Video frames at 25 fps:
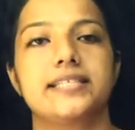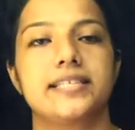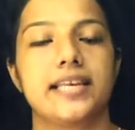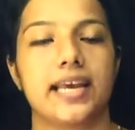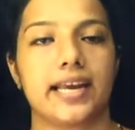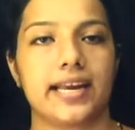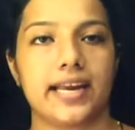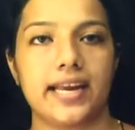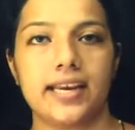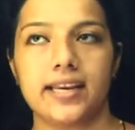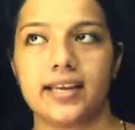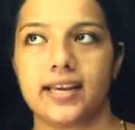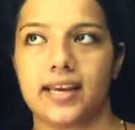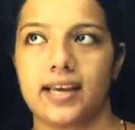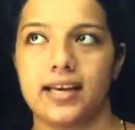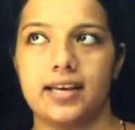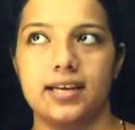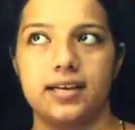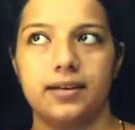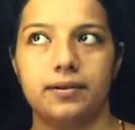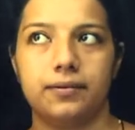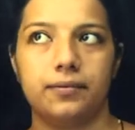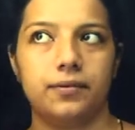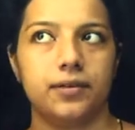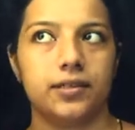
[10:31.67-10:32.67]
Second
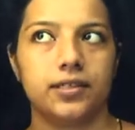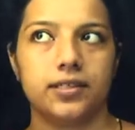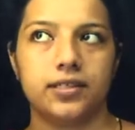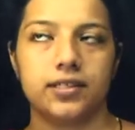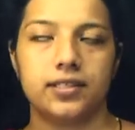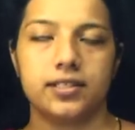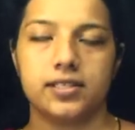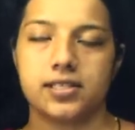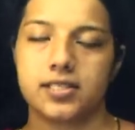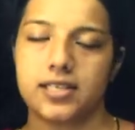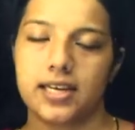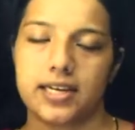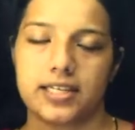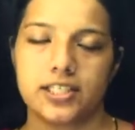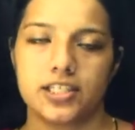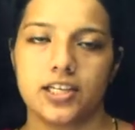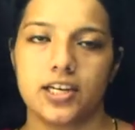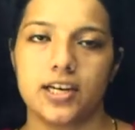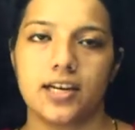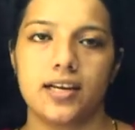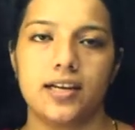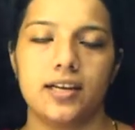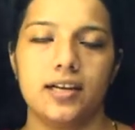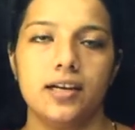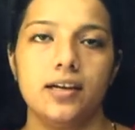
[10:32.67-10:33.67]

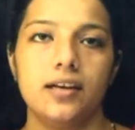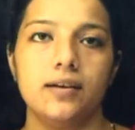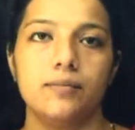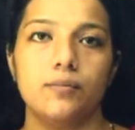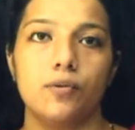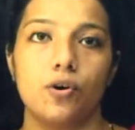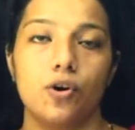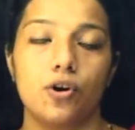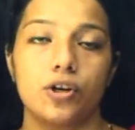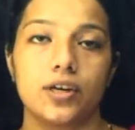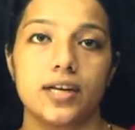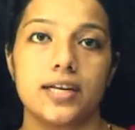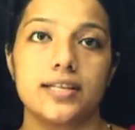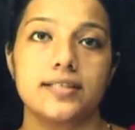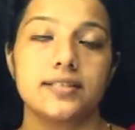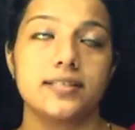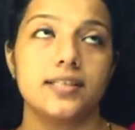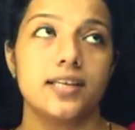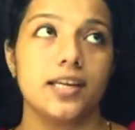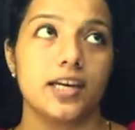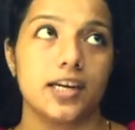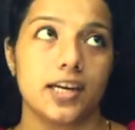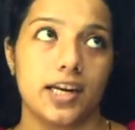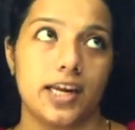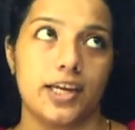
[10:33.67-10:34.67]
section, the bottles
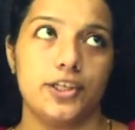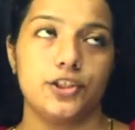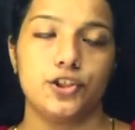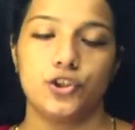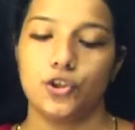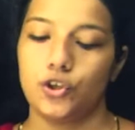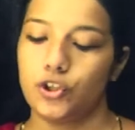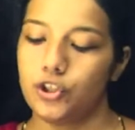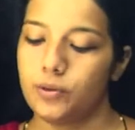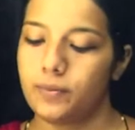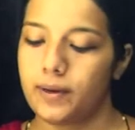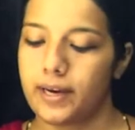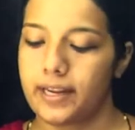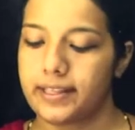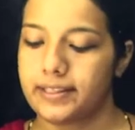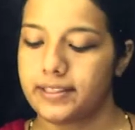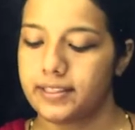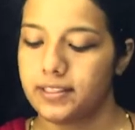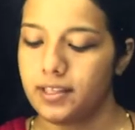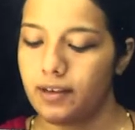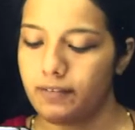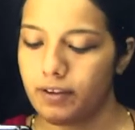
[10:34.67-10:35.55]
in the ratio is 4:7.